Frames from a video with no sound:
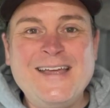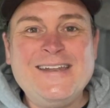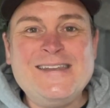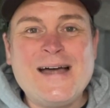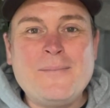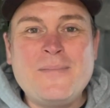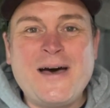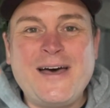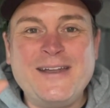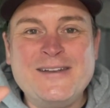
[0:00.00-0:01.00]

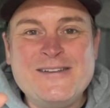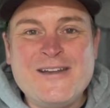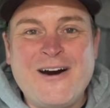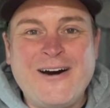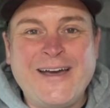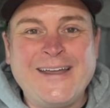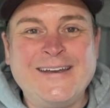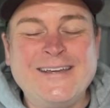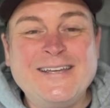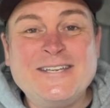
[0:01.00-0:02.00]
Number
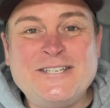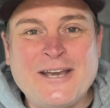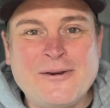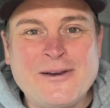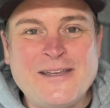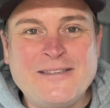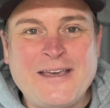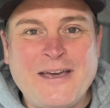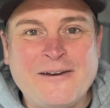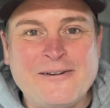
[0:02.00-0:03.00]
9. Sharing is
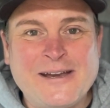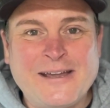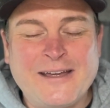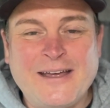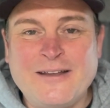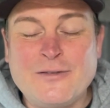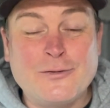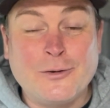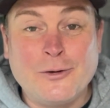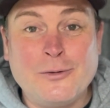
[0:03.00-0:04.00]
caring, and it's
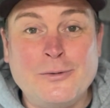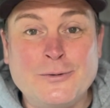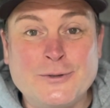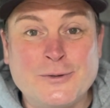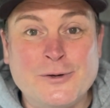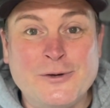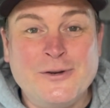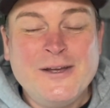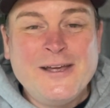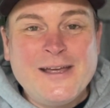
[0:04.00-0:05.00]
so true.
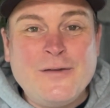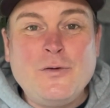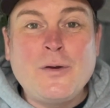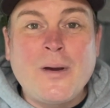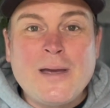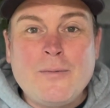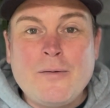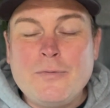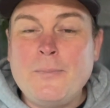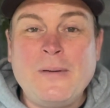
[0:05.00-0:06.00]
If you're going away
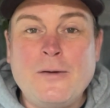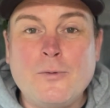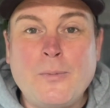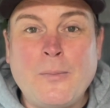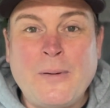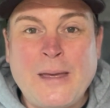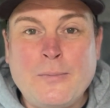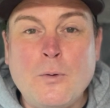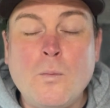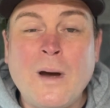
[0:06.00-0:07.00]
with a big group of
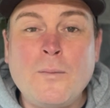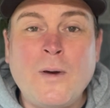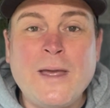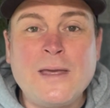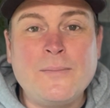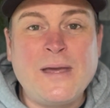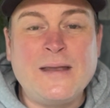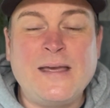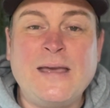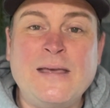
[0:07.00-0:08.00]
people, one way you can make
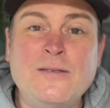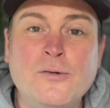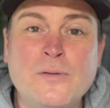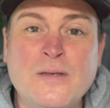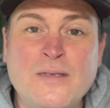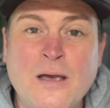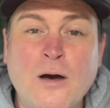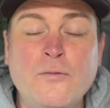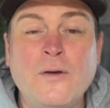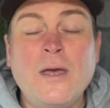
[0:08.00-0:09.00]
it easier on yourself